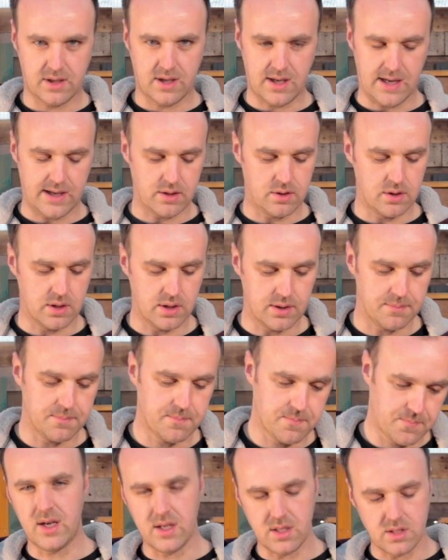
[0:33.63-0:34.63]
Click on it,
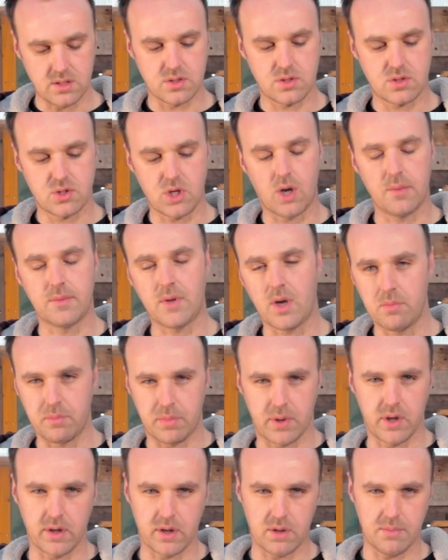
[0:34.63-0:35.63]
and it is chopped up
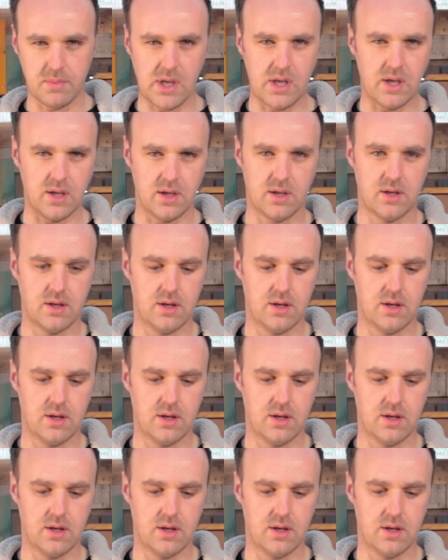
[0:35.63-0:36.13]
burger meat,